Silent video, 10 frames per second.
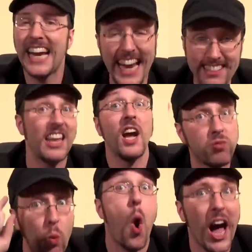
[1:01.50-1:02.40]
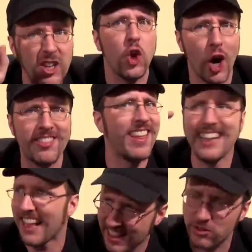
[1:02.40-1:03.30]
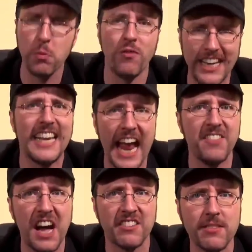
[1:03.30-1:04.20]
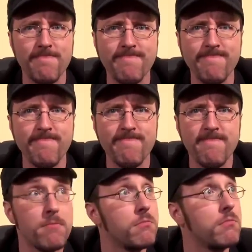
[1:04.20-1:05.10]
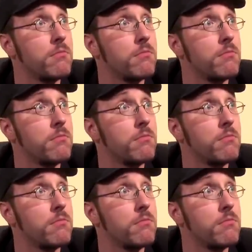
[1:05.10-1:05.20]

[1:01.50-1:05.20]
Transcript: I can't think of one good thing that this movie gave us. Hey!